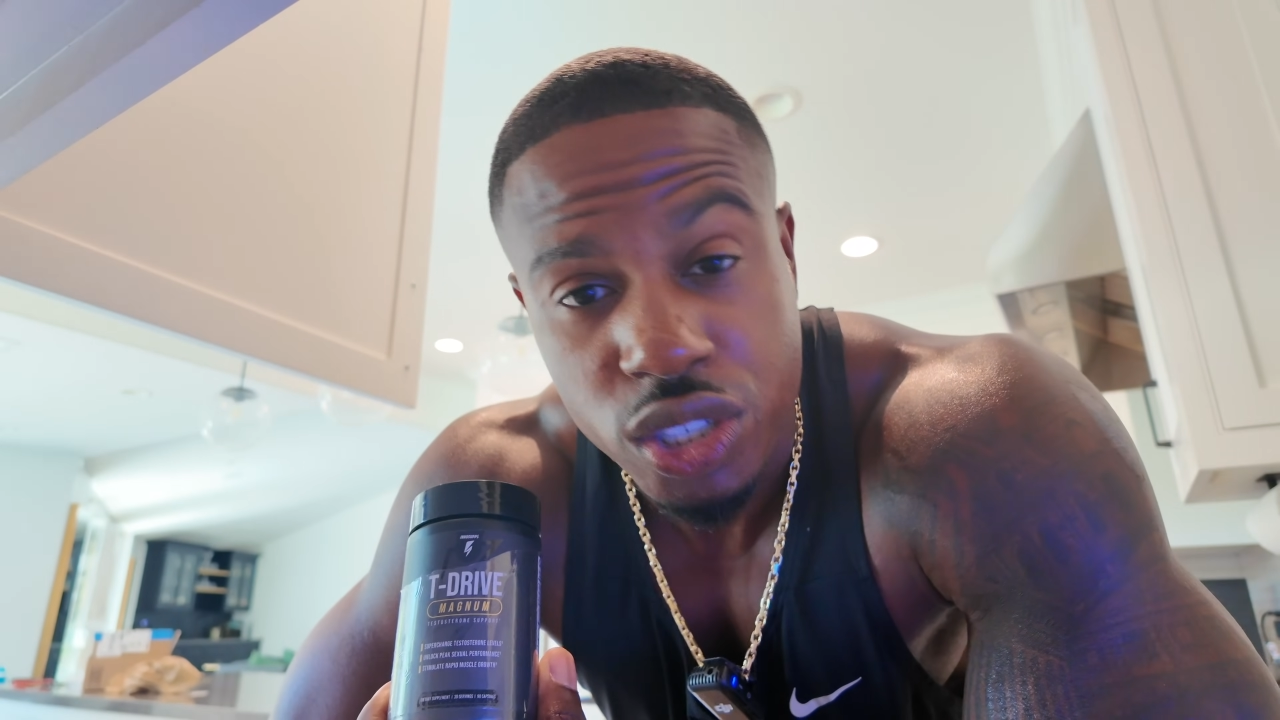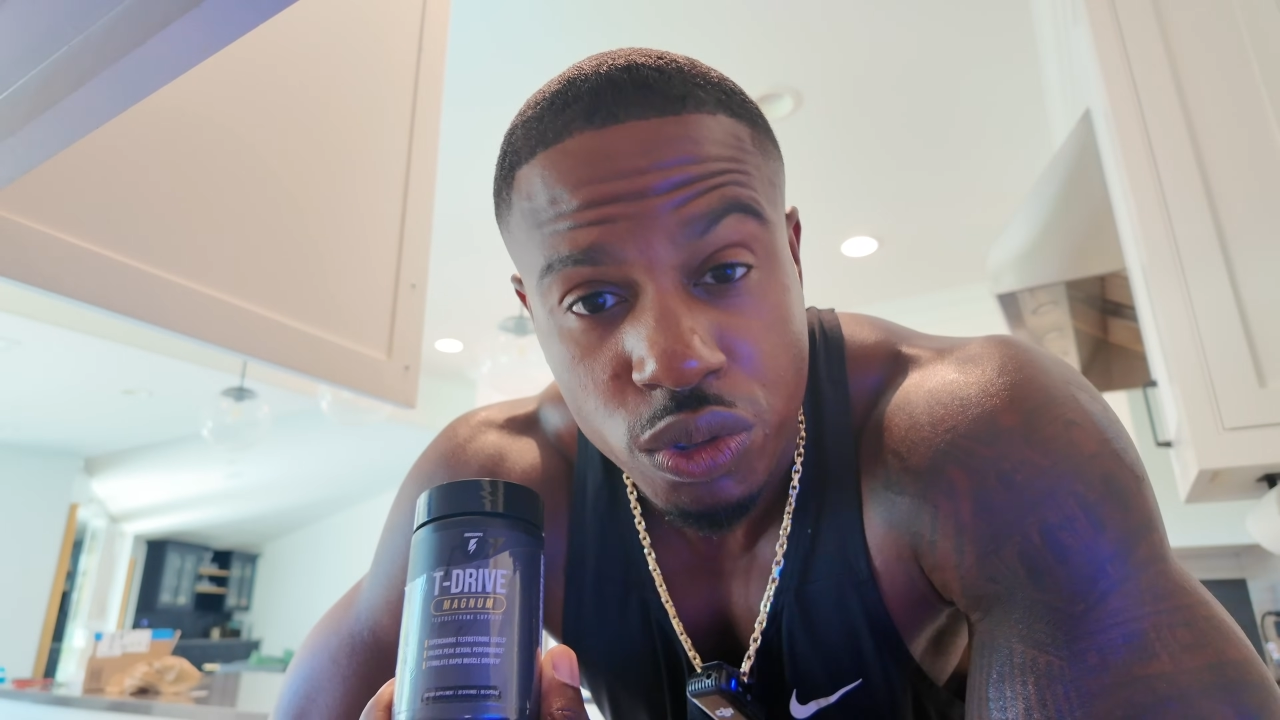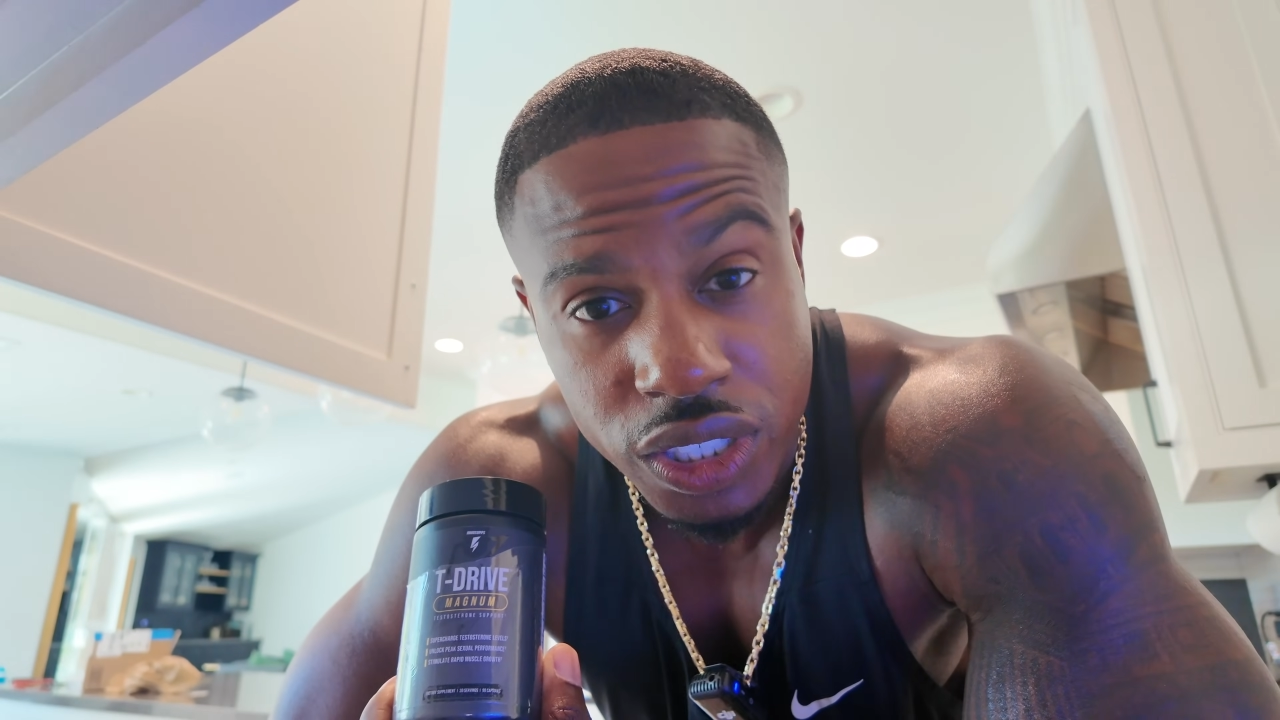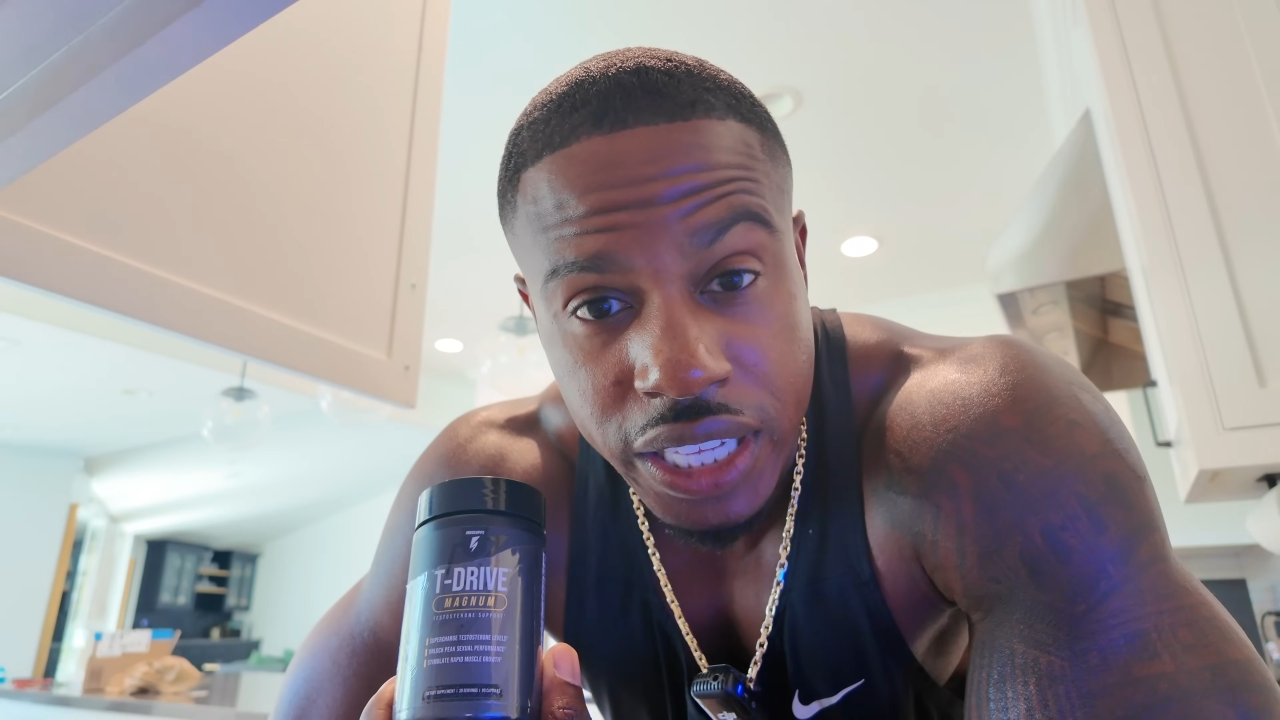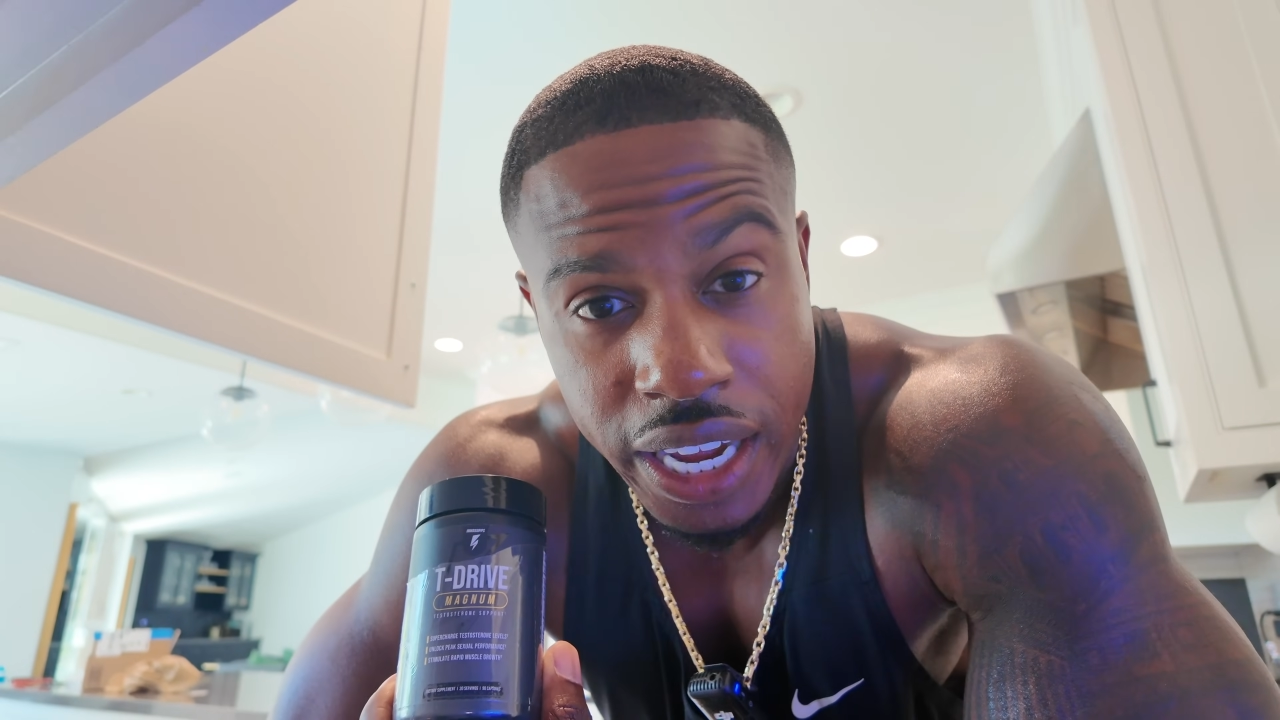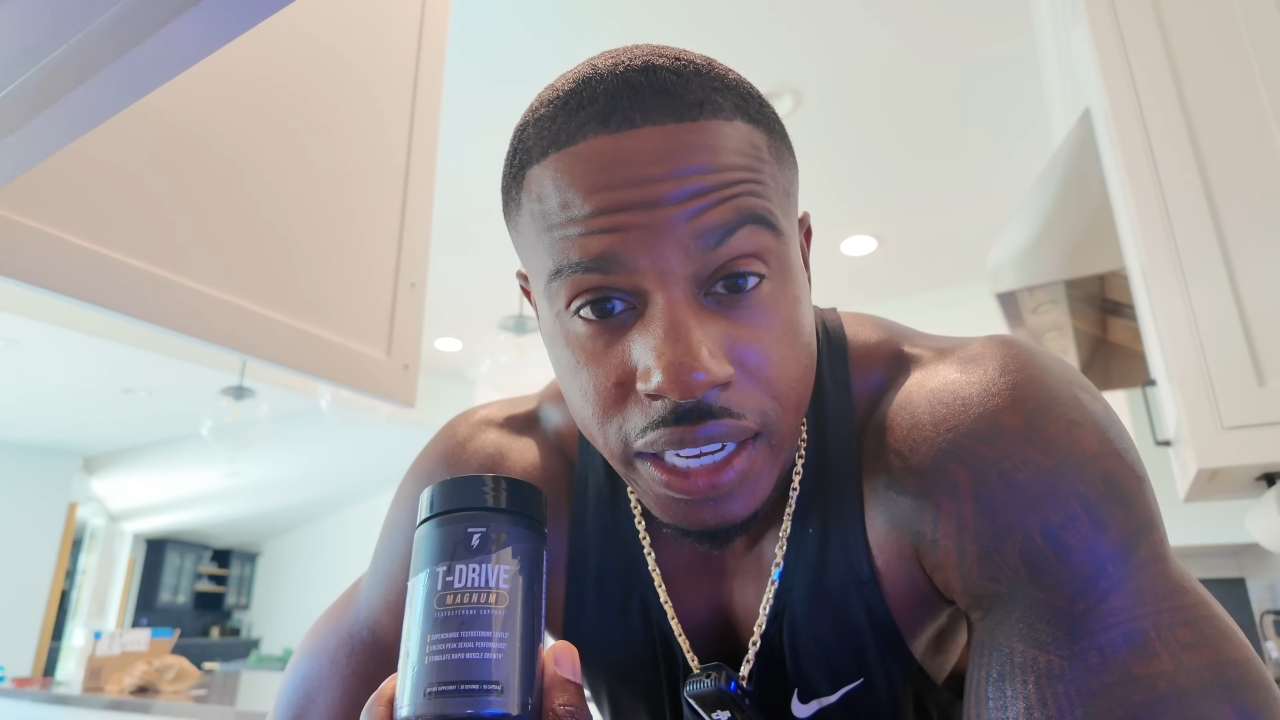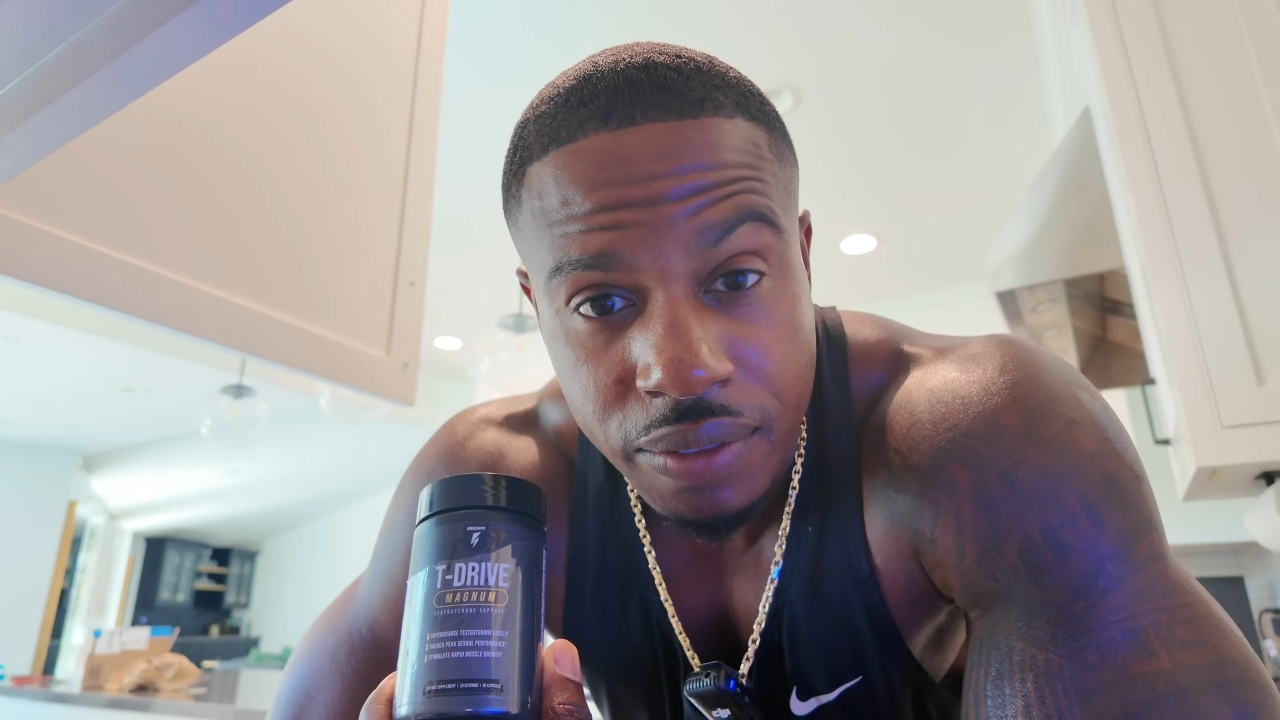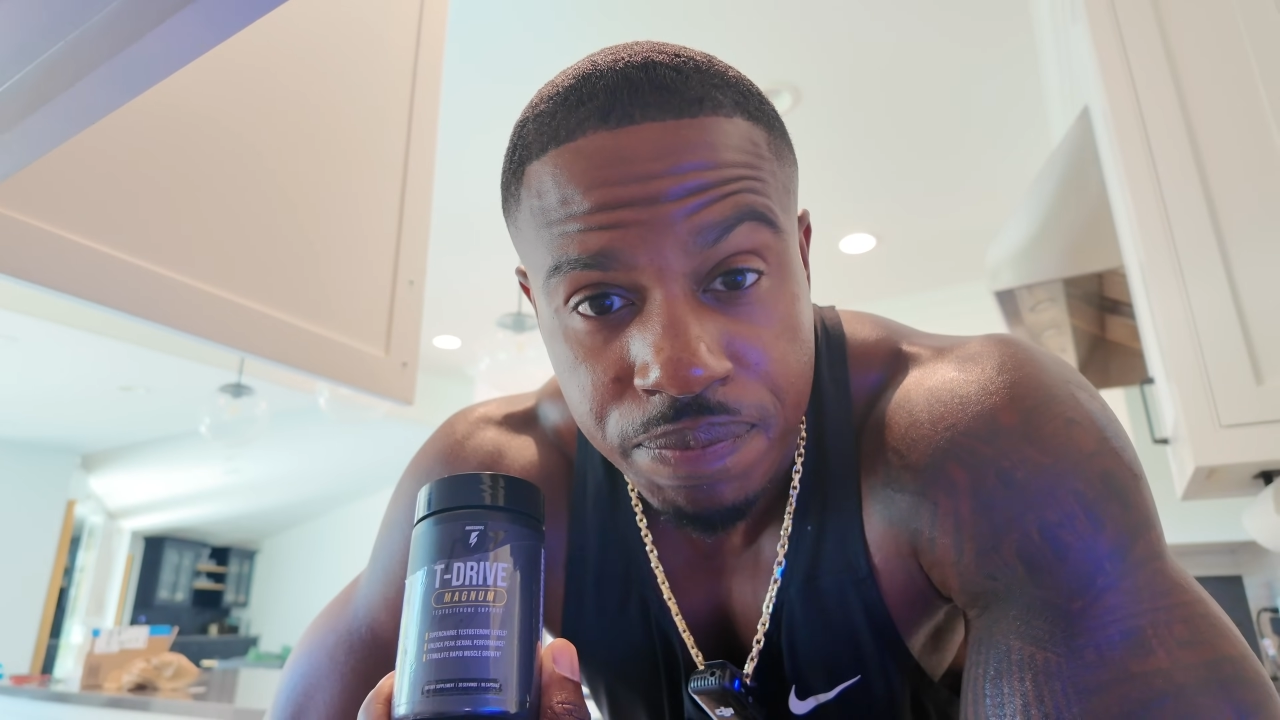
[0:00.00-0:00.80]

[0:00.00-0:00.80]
shoulders day.